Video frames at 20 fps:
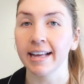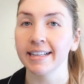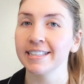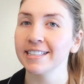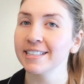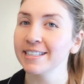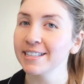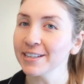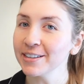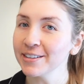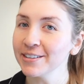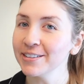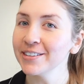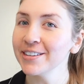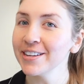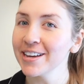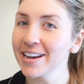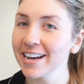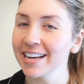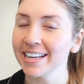It's
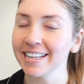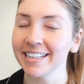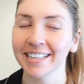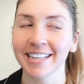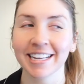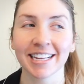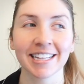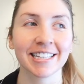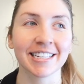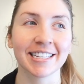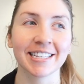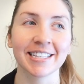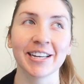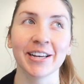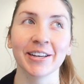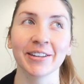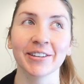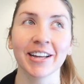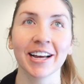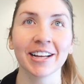still
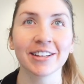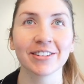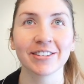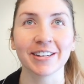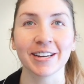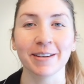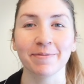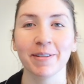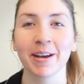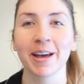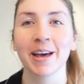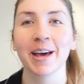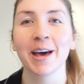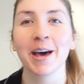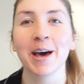not cheap,